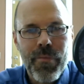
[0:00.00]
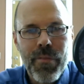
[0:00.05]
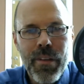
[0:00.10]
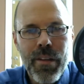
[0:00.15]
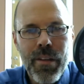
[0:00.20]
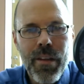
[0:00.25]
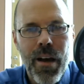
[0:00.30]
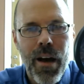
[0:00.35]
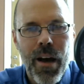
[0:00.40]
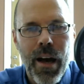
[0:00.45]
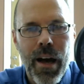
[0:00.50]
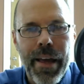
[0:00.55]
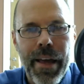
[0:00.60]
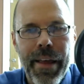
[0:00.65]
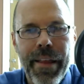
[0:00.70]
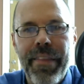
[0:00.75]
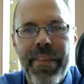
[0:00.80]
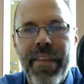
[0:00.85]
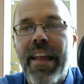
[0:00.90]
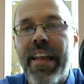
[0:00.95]

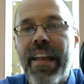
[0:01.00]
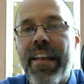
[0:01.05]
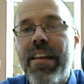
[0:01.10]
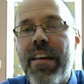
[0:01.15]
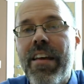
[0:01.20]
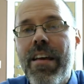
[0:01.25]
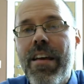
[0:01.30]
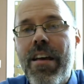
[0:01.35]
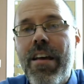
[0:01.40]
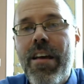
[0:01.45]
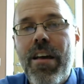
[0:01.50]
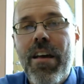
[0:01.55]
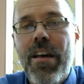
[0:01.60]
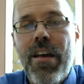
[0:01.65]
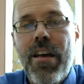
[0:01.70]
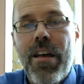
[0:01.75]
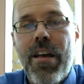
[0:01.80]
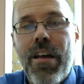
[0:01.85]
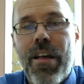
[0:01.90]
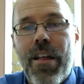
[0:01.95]
And then
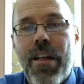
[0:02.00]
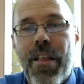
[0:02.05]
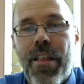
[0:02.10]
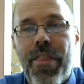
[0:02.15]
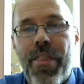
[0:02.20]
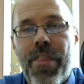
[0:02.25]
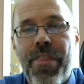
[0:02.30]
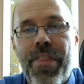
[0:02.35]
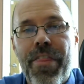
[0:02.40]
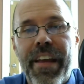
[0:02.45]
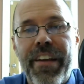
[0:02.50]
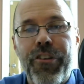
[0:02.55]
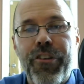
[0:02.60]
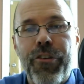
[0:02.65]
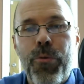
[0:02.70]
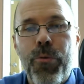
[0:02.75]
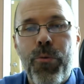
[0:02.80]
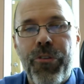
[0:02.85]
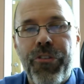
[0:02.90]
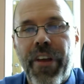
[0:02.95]
they
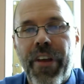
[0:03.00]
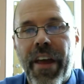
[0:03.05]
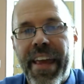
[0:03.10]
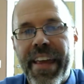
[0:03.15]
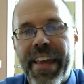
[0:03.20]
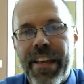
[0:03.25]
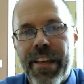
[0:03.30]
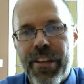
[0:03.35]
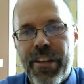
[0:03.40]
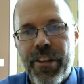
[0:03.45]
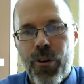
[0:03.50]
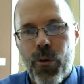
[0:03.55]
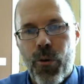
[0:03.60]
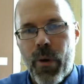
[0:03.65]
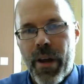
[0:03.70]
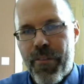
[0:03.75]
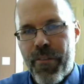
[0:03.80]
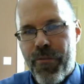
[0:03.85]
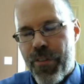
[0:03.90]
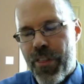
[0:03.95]
do say,
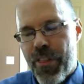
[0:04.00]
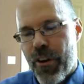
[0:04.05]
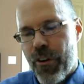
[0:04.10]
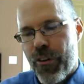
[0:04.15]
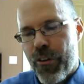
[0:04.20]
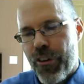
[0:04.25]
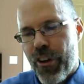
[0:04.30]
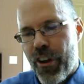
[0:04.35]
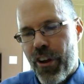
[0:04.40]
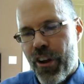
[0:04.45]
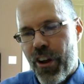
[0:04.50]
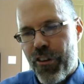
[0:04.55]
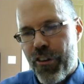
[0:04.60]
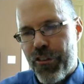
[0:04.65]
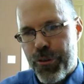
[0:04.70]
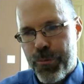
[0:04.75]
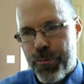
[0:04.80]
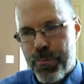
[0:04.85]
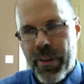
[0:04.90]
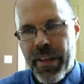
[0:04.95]
if there's a
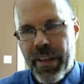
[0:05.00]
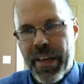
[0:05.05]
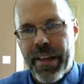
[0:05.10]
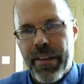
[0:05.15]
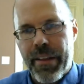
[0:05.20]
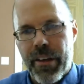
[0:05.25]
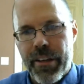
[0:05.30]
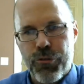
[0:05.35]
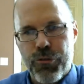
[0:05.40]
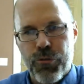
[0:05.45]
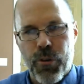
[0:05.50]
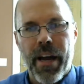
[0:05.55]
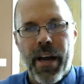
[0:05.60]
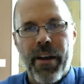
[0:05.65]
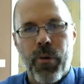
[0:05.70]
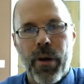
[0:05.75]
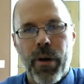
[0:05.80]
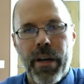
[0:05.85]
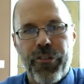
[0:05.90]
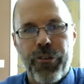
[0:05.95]
split, like
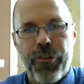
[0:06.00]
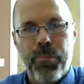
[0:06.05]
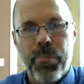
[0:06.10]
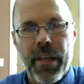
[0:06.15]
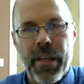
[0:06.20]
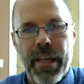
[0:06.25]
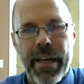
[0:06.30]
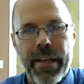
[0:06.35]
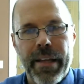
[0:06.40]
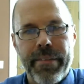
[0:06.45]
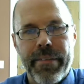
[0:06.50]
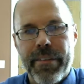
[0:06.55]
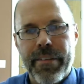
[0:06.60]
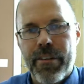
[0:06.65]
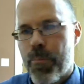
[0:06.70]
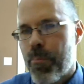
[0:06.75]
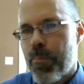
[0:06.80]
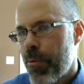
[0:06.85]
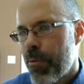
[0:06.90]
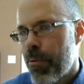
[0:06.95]
driveway splits,
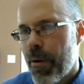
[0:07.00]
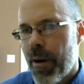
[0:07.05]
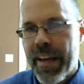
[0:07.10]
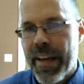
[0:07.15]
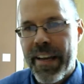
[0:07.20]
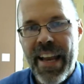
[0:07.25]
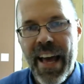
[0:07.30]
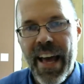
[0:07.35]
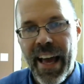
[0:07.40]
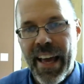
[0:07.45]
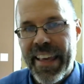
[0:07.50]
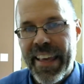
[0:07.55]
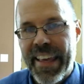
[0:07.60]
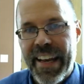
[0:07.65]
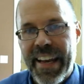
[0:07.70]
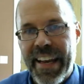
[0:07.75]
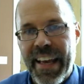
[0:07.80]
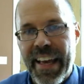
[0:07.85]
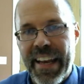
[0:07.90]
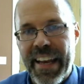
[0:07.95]
you're probably not
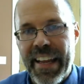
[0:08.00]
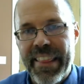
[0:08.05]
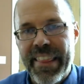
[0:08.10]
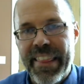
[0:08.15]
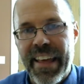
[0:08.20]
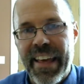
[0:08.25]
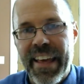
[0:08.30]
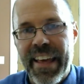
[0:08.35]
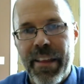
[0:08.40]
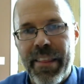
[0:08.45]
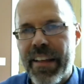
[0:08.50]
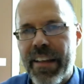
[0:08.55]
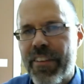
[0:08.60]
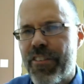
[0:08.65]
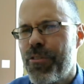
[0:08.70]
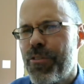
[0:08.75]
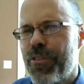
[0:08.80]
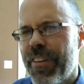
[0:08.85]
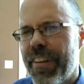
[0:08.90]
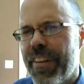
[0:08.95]
getting anything. That's
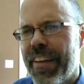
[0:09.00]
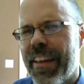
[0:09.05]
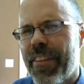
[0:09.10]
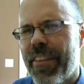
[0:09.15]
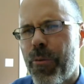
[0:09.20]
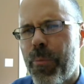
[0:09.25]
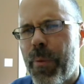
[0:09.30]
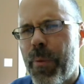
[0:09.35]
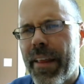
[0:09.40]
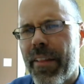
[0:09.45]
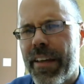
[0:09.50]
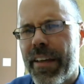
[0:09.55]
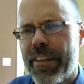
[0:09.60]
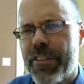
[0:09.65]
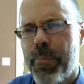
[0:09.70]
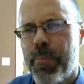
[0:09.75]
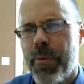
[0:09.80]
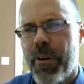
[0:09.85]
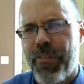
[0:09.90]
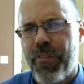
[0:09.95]
usually not in the
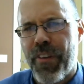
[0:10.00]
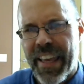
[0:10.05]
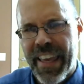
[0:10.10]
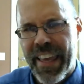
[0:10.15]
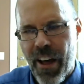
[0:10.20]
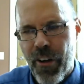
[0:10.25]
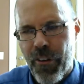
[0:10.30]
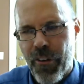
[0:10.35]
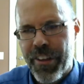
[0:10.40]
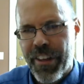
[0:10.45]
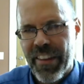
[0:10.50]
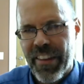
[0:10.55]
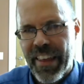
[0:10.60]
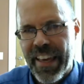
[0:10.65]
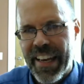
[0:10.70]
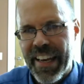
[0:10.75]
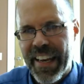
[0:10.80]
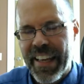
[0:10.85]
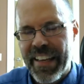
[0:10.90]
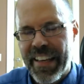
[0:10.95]
regulation, but if you
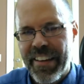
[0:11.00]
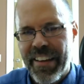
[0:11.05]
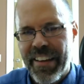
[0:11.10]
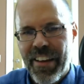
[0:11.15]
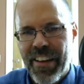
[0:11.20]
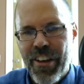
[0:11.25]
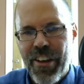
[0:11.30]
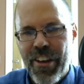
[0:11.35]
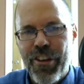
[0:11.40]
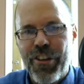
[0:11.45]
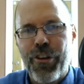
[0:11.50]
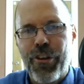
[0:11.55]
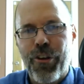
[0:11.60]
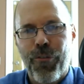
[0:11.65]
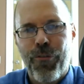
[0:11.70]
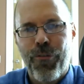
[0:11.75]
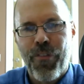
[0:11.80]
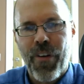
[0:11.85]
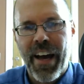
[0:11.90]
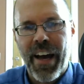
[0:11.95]
calculate it, you'll
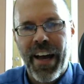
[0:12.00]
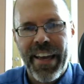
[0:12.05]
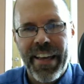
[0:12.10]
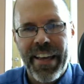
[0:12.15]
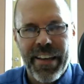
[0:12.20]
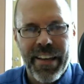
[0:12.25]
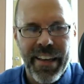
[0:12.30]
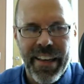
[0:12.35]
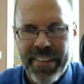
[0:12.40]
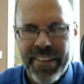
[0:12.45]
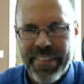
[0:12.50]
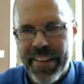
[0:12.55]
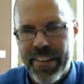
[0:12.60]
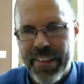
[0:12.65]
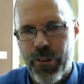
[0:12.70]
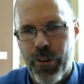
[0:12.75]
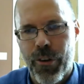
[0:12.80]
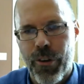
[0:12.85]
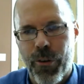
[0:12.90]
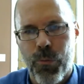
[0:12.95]
find, I guess
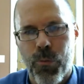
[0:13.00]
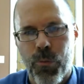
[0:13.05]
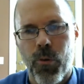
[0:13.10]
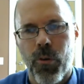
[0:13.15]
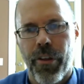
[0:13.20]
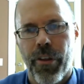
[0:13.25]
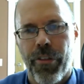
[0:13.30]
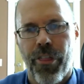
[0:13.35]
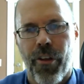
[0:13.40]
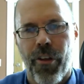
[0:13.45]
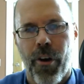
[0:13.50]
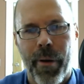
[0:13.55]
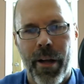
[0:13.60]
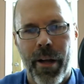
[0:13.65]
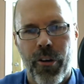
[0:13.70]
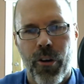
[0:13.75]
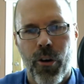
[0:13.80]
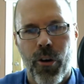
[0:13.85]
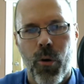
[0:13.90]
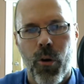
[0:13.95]
that's a rule of thumb
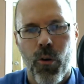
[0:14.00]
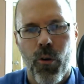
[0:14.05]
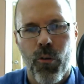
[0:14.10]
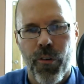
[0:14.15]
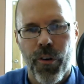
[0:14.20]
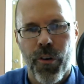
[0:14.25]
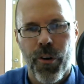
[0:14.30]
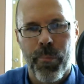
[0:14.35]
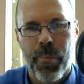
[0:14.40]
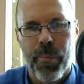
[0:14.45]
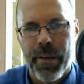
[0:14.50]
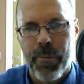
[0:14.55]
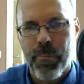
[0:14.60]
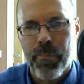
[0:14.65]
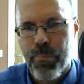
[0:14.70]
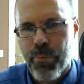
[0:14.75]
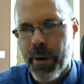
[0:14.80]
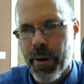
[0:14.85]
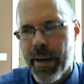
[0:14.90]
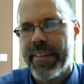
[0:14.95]
I'll go over, but
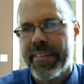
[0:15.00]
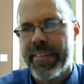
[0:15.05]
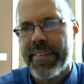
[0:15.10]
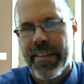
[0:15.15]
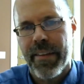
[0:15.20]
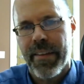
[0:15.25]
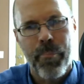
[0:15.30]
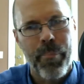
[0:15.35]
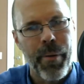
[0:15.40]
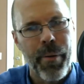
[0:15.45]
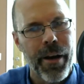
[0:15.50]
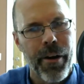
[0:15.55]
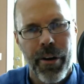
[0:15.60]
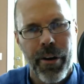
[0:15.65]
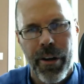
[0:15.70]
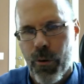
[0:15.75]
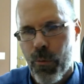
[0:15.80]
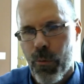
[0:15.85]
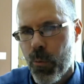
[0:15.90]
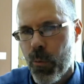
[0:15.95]
breaks in the
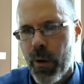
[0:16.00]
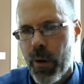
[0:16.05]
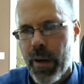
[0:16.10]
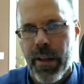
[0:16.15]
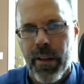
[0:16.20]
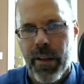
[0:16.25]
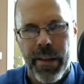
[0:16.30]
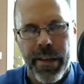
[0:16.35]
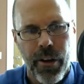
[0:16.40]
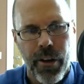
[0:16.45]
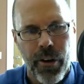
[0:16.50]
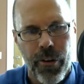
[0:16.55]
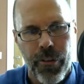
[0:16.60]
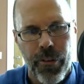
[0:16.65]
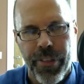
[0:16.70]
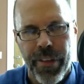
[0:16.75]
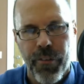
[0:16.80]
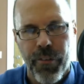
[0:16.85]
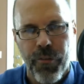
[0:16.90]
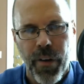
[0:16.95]
barrier really
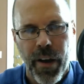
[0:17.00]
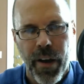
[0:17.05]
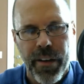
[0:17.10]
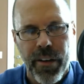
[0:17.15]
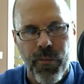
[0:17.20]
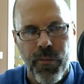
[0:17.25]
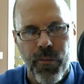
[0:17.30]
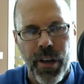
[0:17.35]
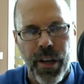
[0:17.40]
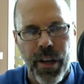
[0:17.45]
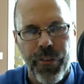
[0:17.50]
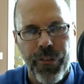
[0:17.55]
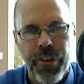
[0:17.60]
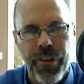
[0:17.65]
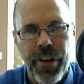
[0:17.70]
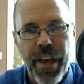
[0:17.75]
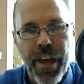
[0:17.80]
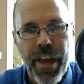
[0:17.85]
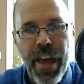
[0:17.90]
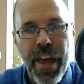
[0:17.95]
hurt the effectiveness.
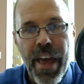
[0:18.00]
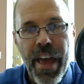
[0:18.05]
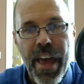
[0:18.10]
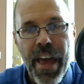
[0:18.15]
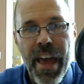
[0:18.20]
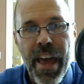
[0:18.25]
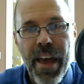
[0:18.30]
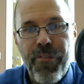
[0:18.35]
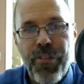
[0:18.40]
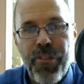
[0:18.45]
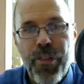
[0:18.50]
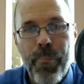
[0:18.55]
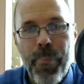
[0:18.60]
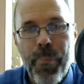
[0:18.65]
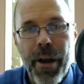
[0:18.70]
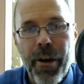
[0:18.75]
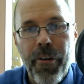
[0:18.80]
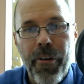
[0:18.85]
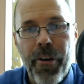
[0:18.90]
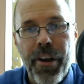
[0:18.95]
If the
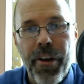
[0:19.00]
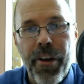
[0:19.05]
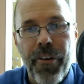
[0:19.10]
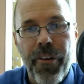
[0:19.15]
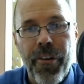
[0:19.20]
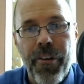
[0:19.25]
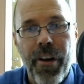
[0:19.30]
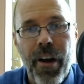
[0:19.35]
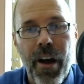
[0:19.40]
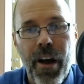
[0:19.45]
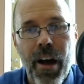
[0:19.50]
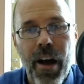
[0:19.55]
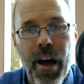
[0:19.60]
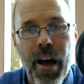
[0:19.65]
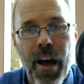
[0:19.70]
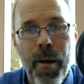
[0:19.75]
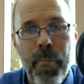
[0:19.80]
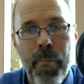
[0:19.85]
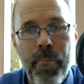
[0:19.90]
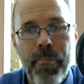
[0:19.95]
barrier,
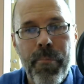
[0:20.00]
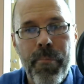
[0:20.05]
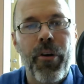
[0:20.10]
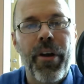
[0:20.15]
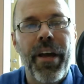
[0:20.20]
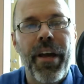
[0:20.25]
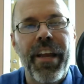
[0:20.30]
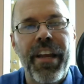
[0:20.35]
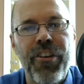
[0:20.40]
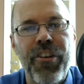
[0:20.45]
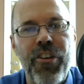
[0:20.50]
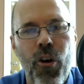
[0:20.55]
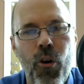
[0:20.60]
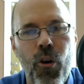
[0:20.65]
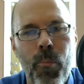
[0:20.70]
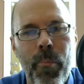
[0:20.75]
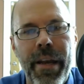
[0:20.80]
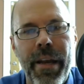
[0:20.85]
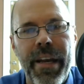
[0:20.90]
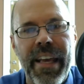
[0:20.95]
and
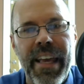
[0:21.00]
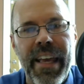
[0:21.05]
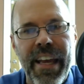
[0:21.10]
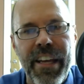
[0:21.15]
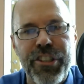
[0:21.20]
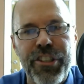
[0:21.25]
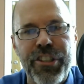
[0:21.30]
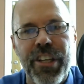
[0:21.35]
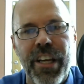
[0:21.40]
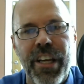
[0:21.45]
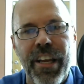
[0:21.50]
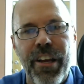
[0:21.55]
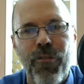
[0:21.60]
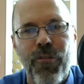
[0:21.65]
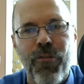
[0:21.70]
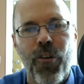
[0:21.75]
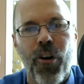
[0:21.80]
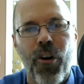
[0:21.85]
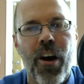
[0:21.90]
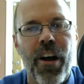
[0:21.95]
no mitigation
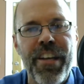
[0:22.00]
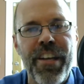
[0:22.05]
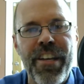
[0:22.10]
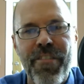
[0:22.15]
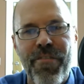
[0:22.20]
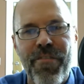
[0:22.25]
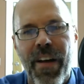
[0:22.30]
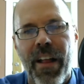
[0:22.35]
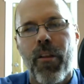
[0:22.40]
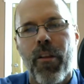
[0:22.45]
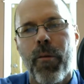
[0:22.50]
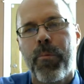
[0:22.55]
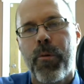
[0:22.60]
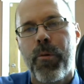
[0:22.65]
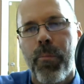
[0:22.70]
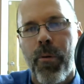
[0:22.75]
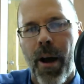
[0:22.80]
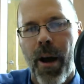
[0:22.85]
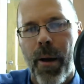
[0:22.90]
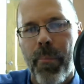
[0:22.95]
for
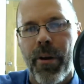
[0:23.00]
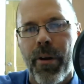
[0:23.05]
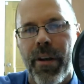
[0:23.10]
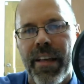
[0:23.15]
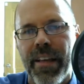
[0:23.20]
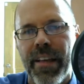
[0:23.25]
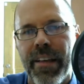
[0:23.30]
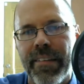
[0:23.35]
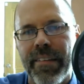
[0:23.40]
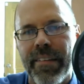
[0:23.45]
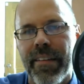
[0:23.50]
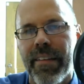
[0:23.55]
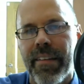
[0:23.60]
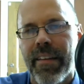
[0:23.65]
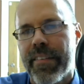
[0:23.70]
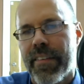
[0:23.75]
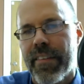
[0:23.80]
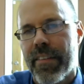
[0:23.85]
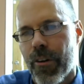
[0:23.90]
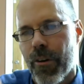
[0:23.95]
undeveloped properties
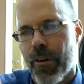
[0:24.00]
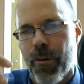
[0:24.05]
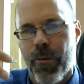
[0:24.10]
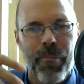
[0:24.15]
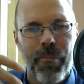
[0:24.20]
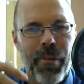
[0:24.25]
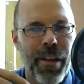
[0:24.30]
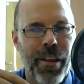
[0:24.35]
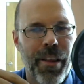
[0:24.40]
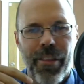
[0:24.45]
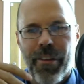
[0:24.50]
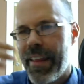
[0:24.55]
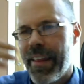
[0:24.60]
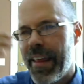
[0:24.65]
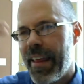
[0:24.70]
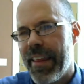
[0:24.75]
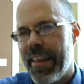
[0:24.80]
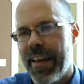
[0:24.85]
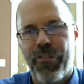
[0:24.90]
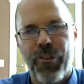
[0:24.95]
unless
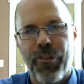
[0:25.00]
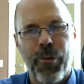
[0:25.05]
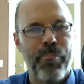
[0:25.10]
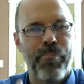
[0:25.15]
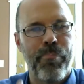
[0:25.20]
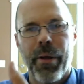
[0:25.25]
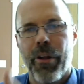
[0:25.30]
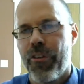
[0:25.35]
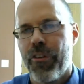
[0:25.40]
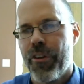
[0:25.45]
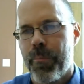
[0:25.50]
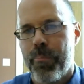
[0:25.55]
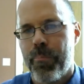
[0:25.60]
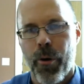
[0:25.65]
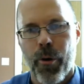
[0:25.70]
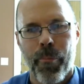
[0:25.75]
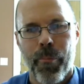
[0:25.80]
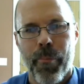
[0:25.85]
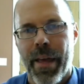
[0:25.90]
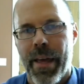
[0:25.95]
they have some building
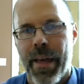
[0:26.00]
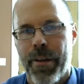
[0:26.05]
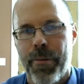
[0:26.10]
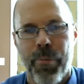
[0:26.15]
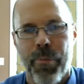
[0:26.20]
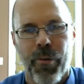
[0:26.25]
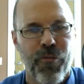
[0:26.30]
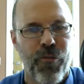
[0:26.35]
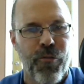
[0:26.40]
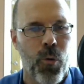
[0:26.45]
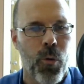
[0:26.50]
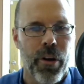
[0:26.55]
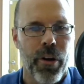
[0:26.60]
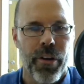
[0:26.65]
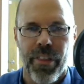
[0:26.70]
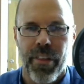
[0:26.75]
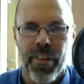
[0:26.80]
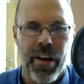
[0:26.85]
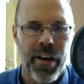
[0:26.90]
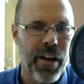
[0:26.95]
permit before
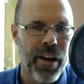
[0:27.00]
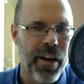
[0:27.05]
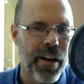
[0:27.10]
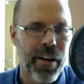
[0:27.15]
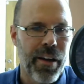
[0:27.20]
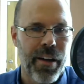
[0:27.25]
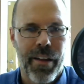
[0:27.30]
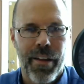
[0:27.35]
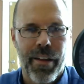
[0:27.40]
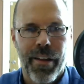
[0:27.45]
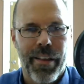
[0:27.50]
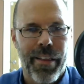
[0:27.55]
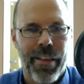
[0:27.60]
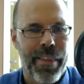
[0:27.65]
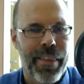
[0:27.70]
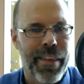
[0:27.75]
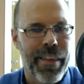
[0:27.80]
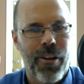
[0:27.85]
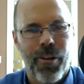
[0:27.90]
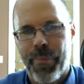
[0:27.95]

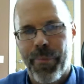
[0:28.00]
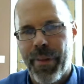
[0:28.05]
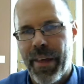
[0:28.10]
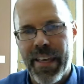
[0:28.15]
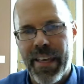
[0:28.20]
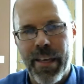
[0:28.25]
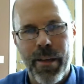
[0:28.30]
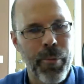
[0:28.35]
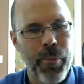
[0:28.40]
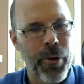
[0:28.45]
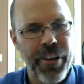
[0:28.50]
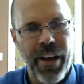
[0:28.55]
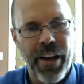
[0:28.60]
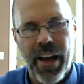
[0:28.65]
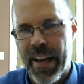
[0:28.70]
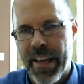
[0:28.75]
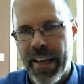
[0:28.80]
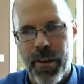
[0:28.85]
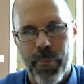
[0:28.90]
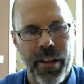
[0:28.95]
they call them the EMER
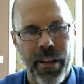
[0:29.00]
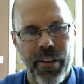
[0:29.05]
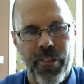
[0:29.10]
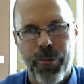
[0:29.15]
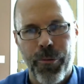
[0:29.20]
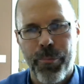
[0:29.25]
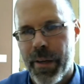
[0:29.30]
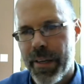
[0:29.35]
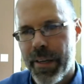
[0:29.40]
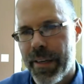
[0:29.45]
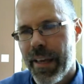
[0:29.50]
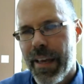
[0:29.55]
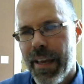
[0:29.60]
documents, but